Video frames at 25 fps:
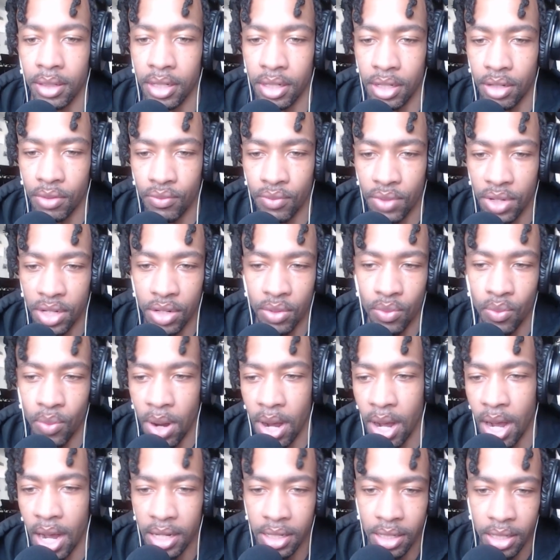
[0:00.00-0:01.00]
that's the
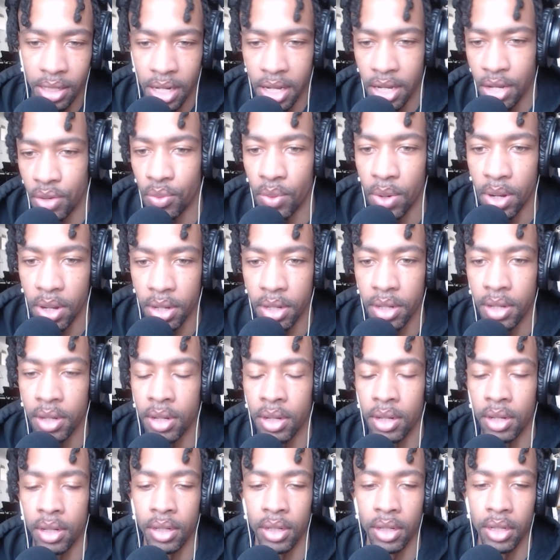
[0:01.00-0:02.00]
reason why I stay
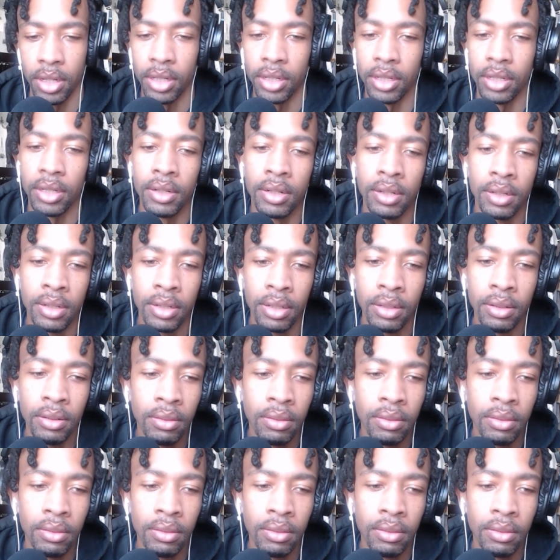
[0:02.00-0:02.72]
away. And